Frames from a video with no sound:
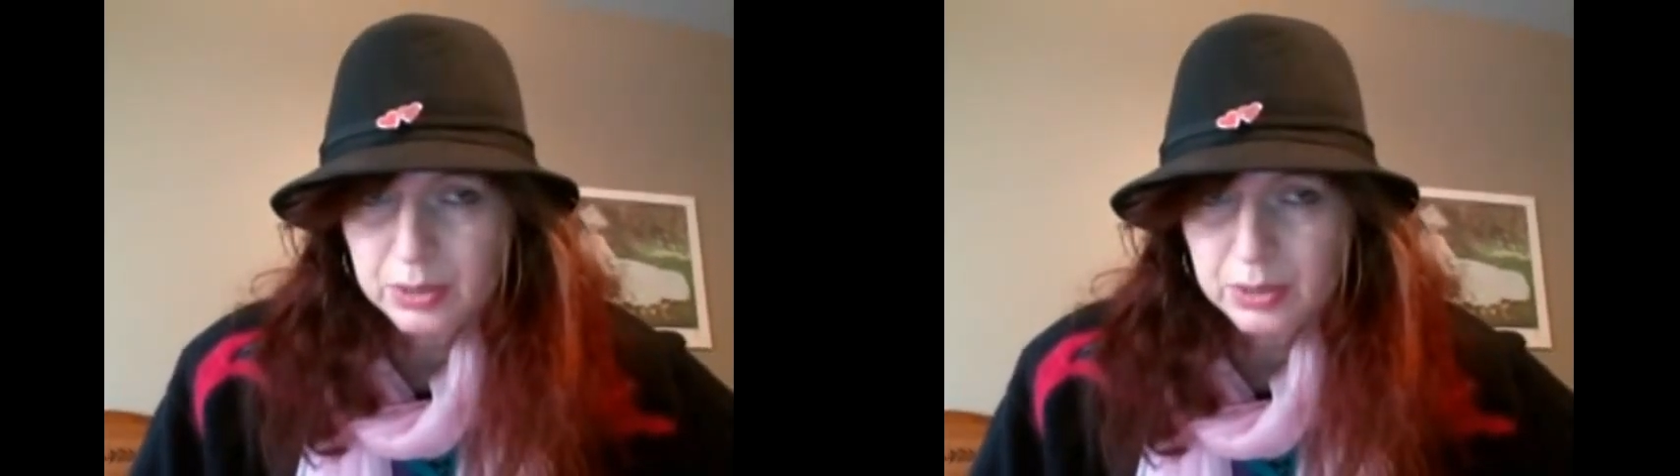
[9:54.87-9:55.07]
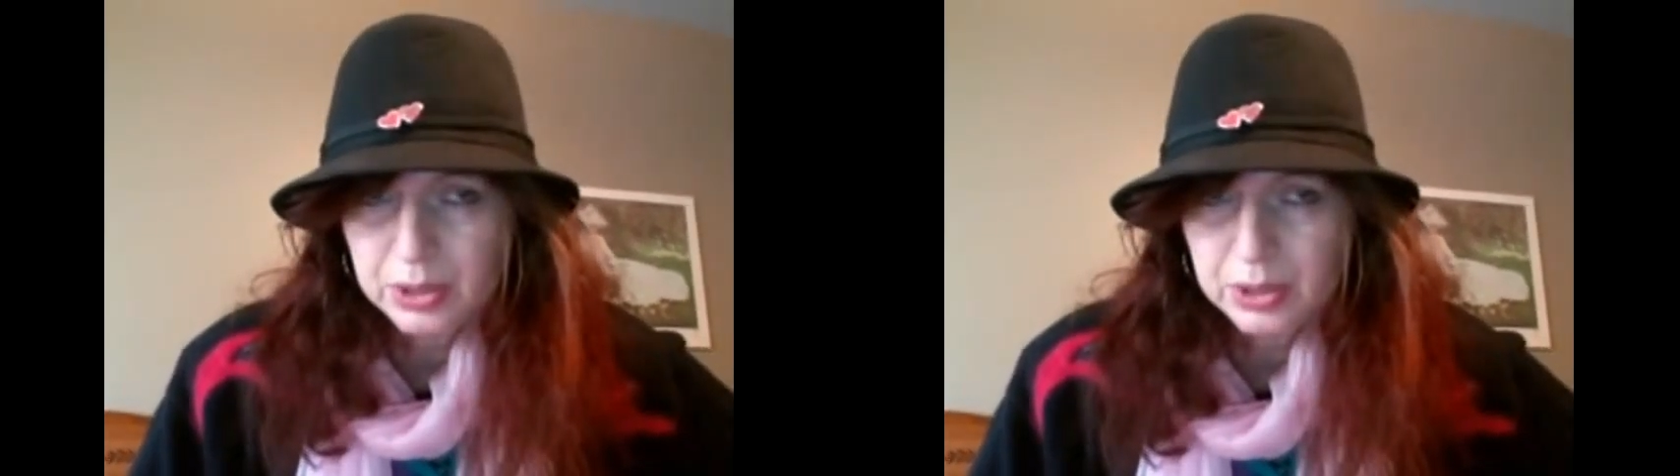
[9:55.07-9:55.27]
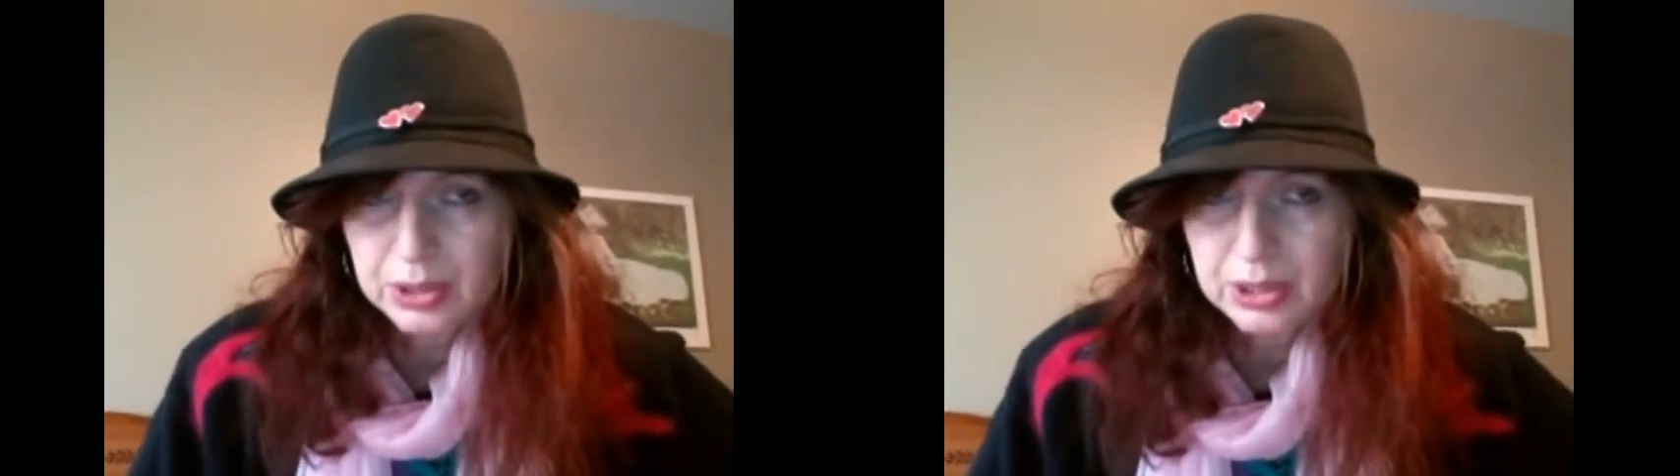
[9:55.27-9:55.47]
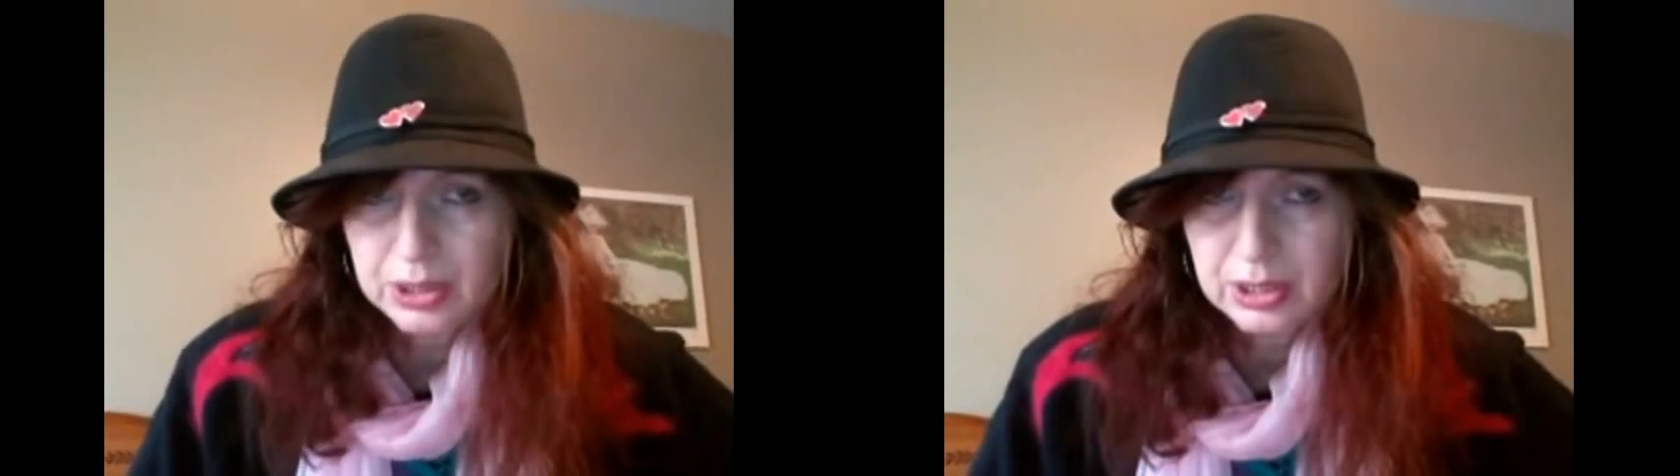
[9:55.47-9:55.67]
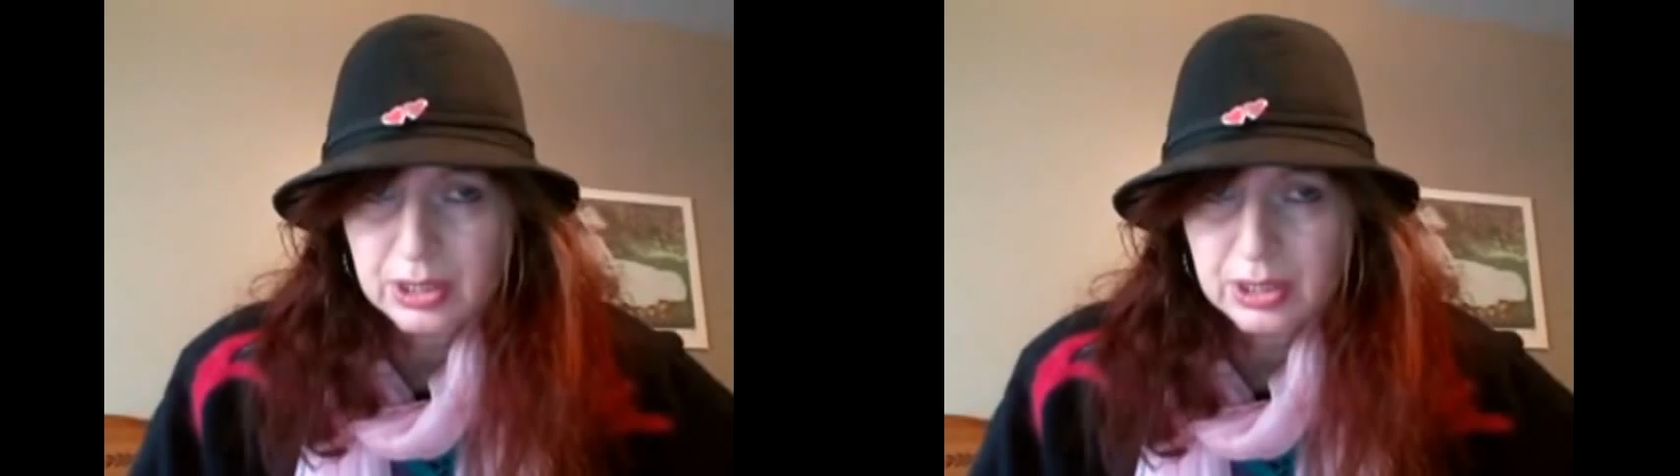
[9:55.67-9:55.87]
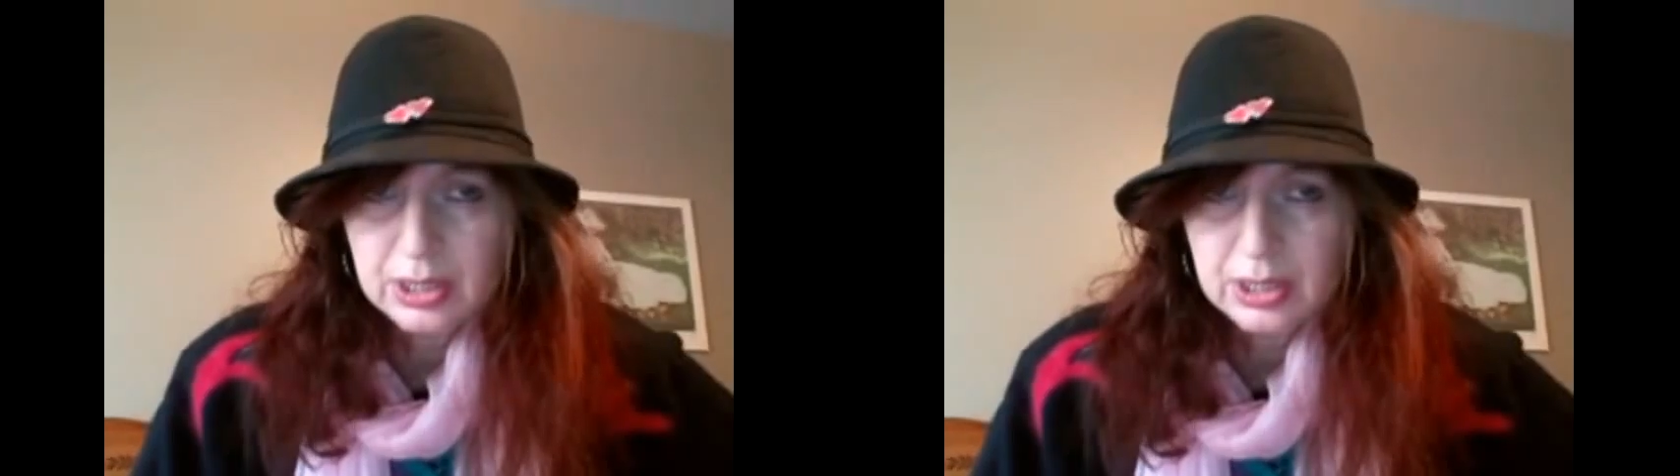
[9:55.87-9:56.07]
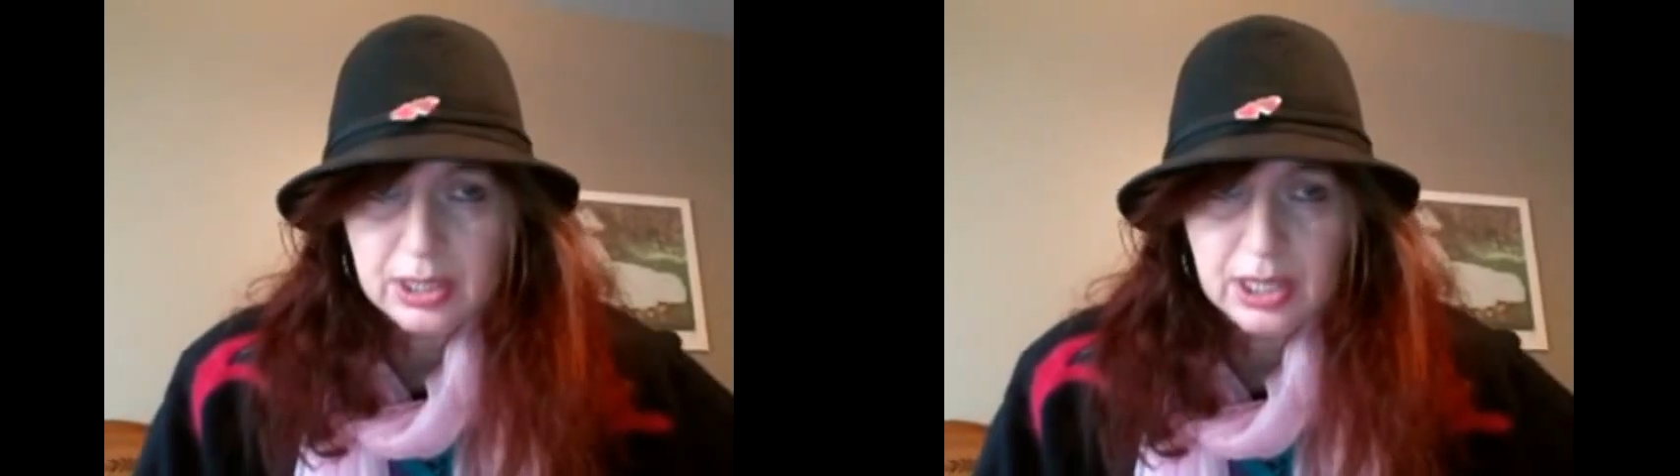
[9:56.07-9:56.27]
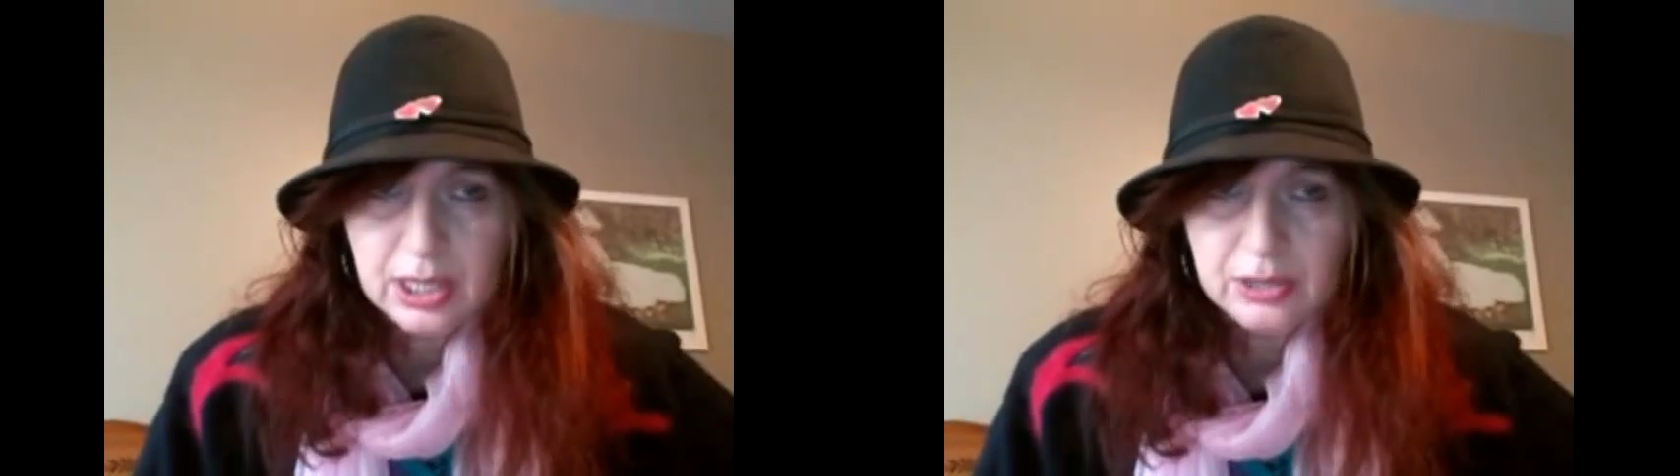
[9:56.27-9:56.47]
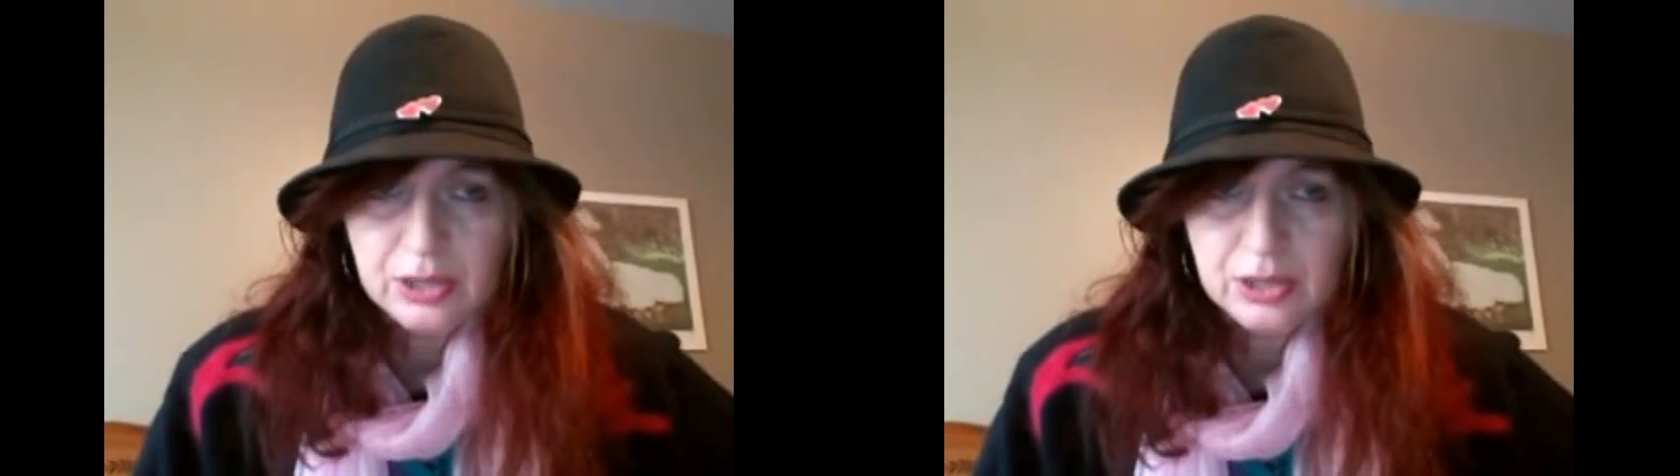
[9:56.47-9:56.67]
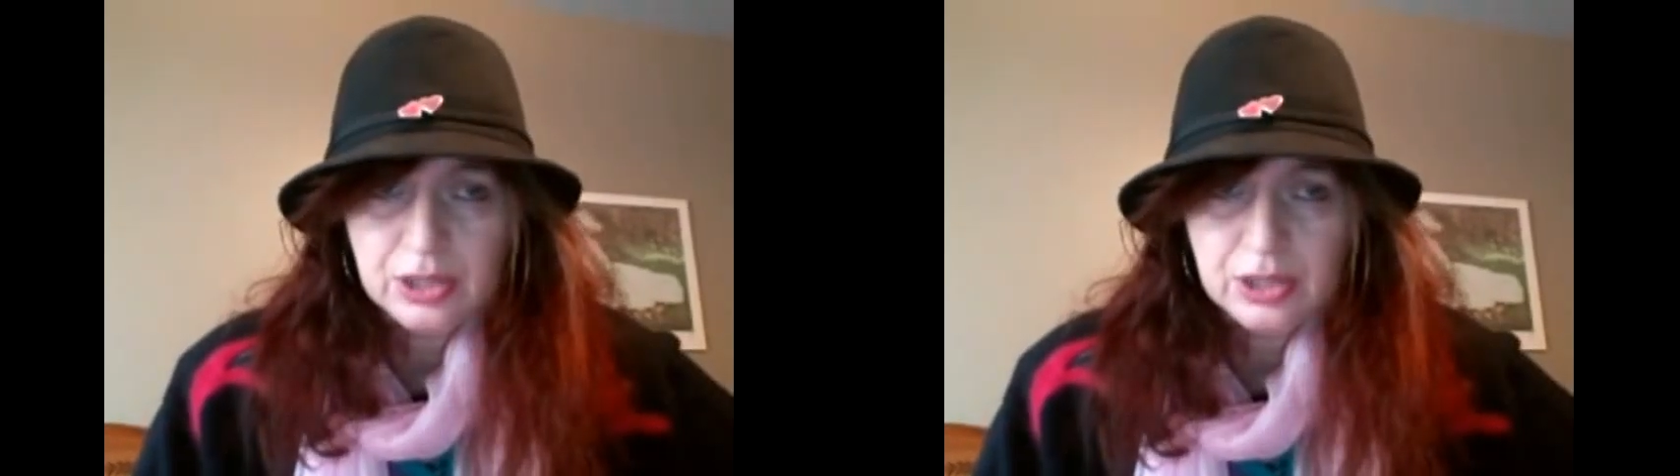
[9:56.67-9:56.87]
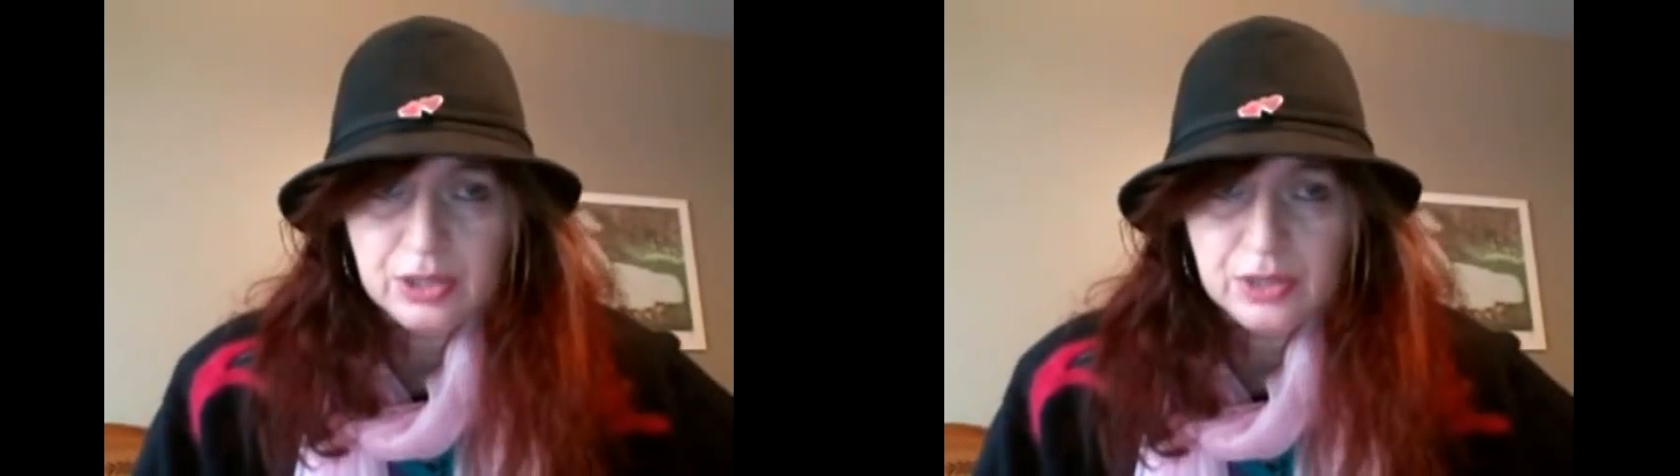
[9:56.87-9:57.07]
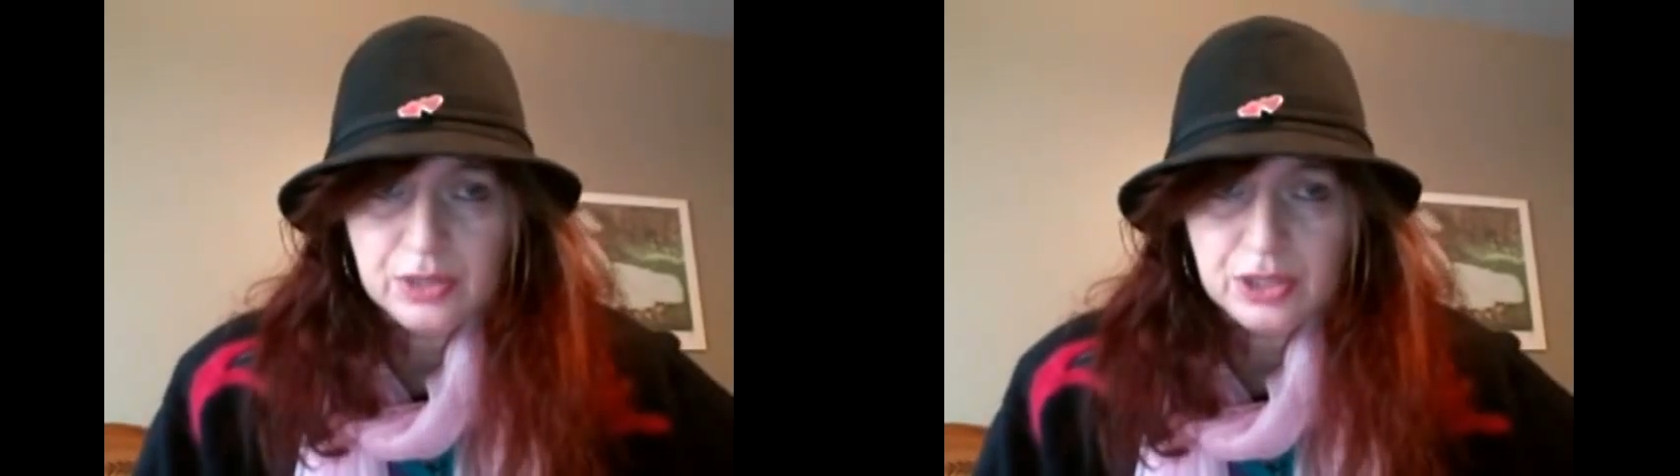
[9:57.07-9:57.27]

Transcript: important. And those are the